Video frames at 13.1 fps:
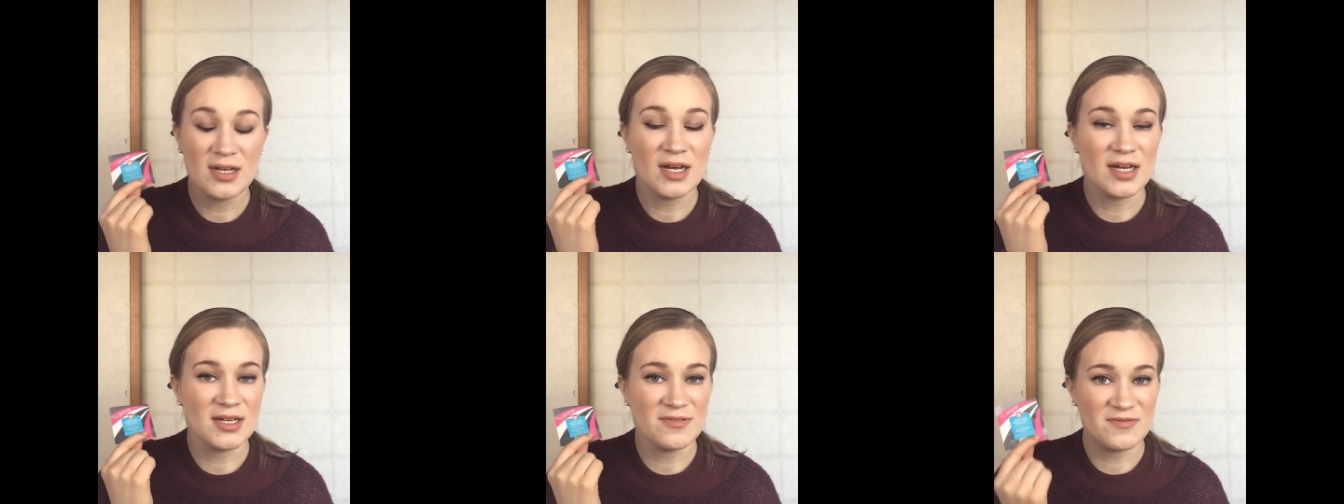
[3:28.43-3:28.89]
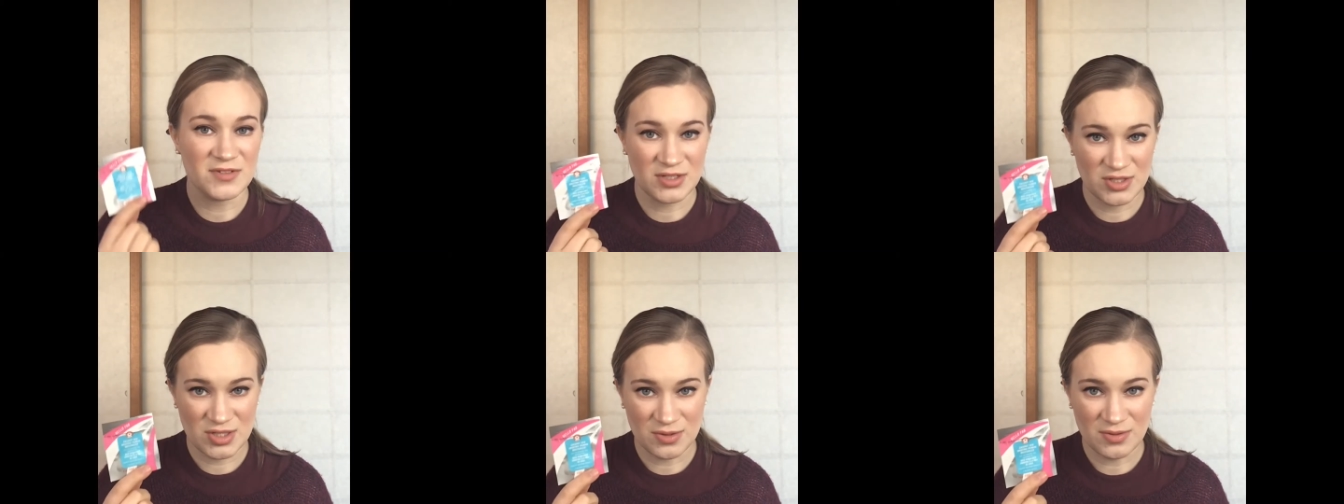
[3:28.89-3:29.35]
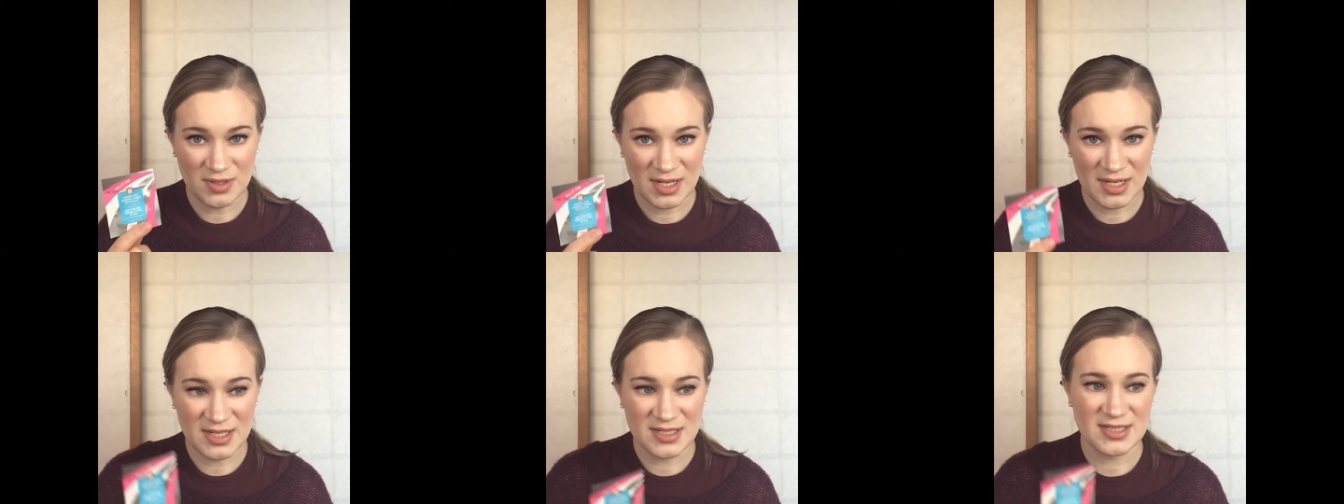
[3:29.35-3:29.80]
It feels so
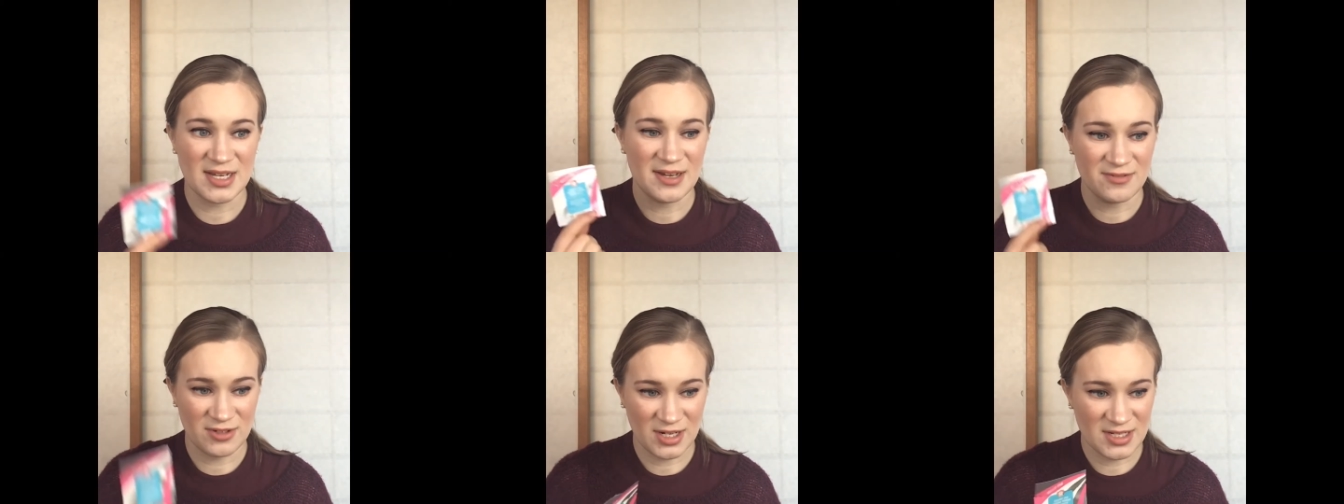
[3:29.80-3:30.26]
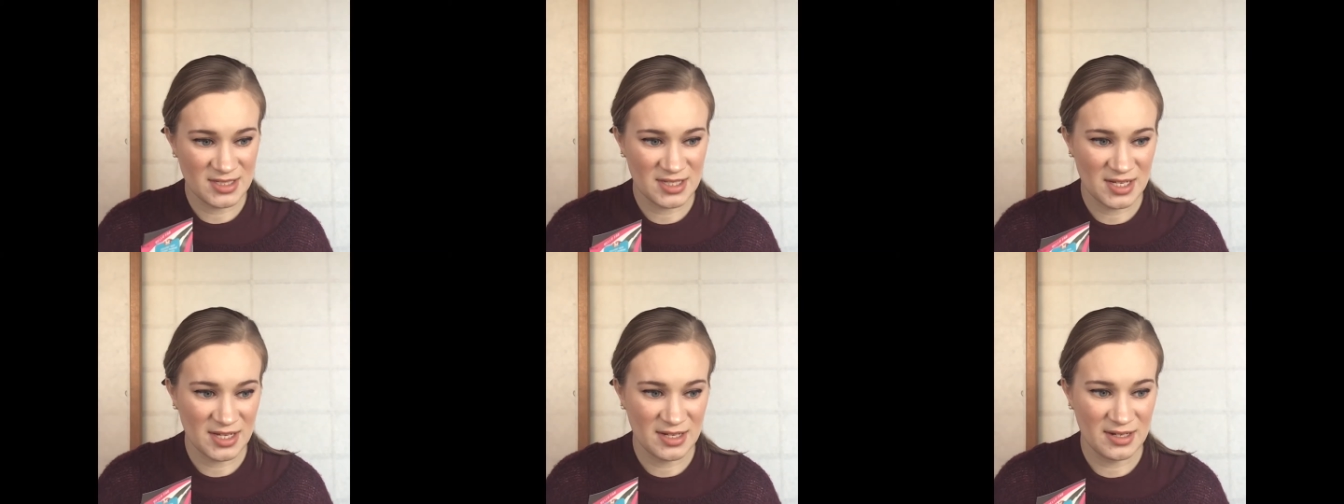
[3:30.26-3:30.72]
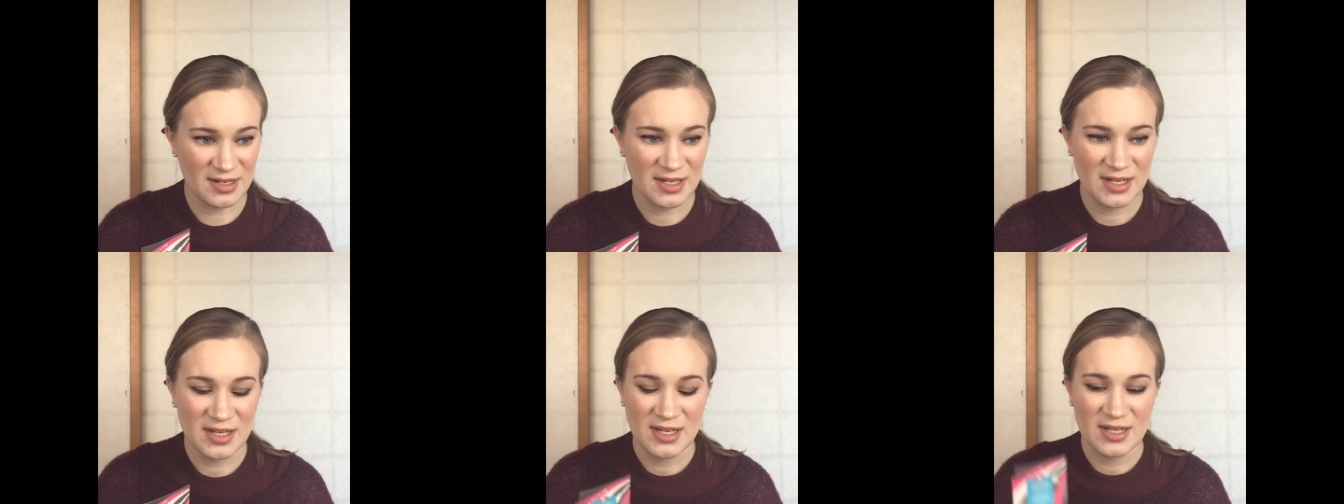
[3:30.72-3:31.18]
nice. I have dry skin,
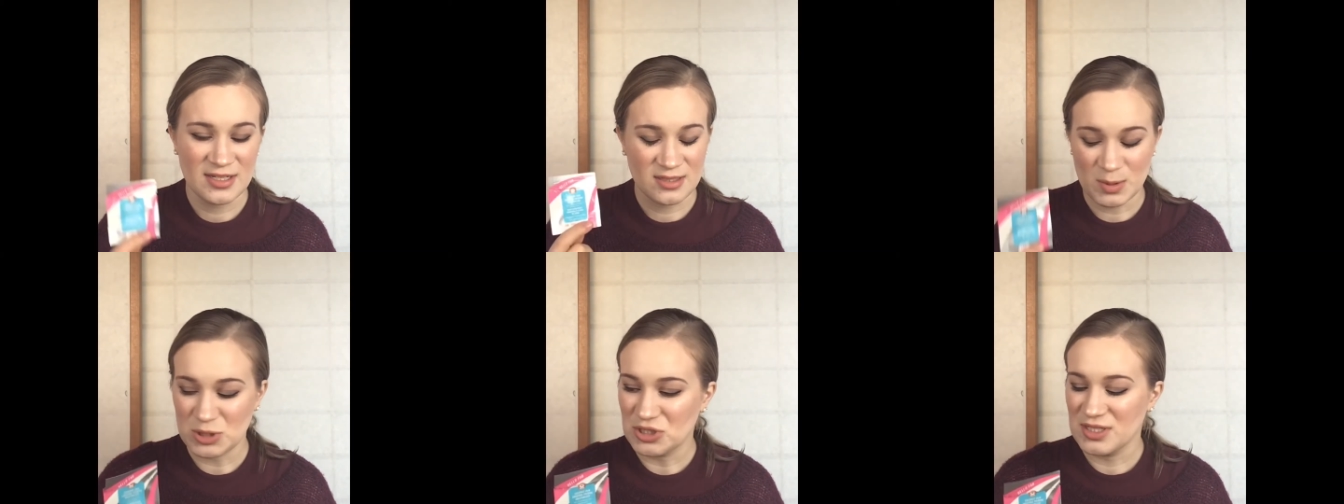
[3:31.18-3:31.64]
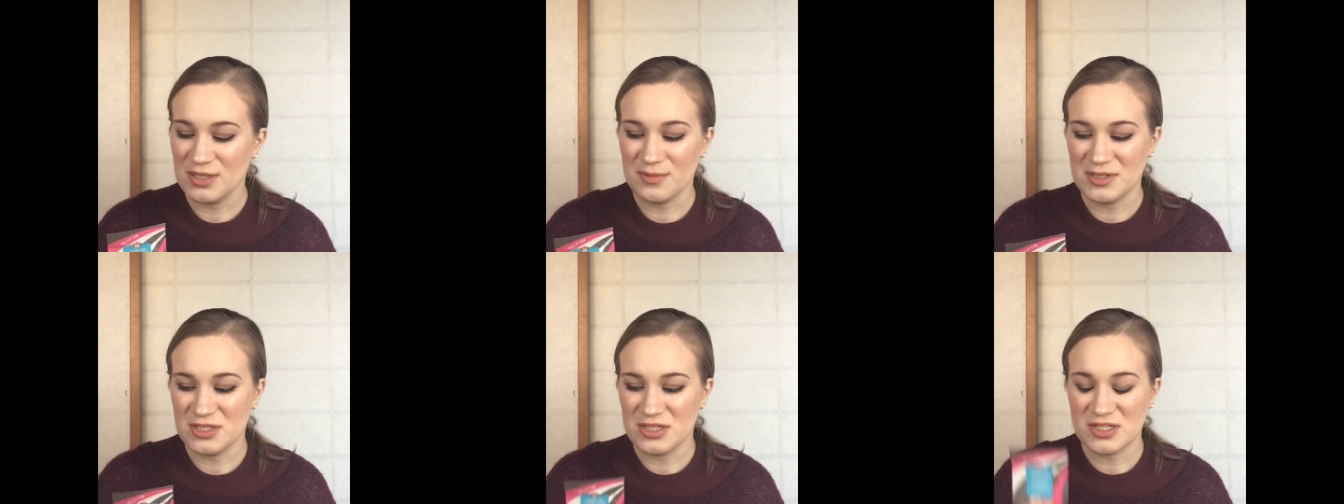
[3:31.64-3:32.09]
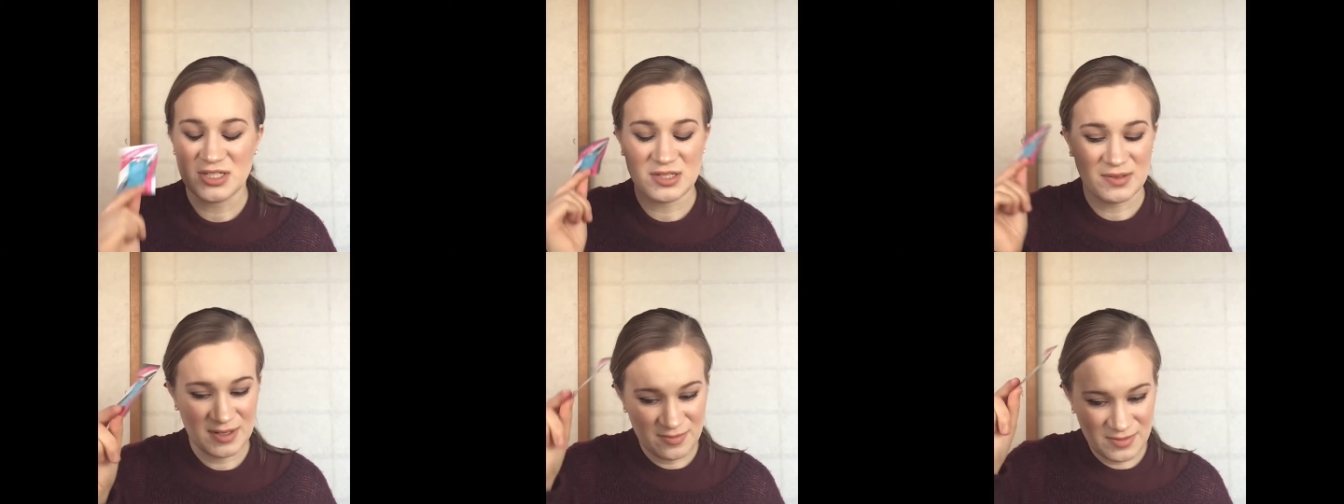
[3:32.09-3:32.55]
especially in the winter, so
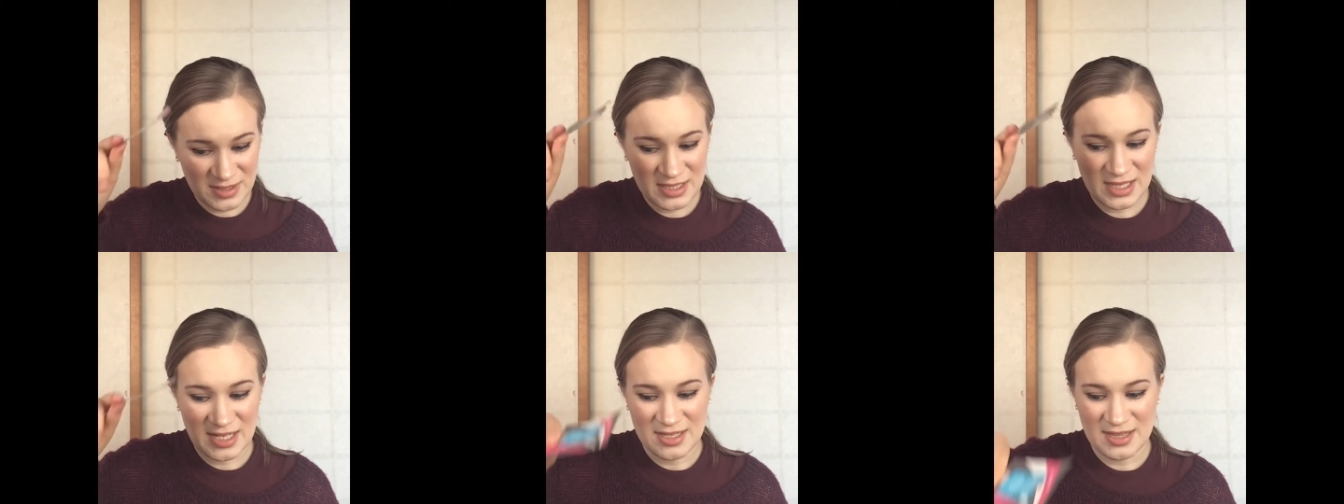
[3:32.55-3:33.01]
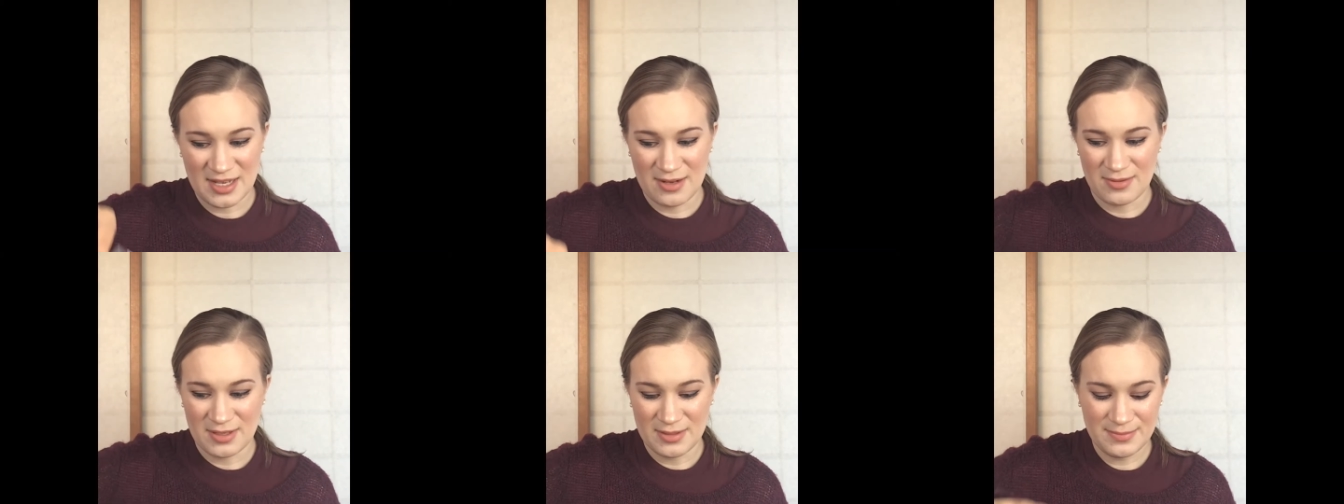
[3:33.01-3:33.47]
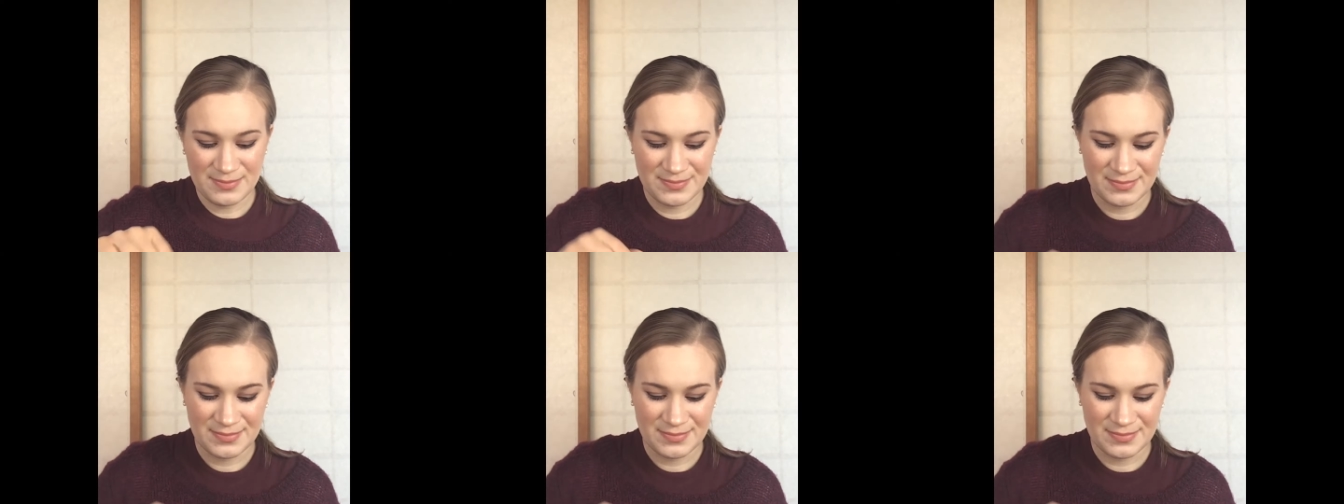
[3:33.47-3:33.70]
I really like that one.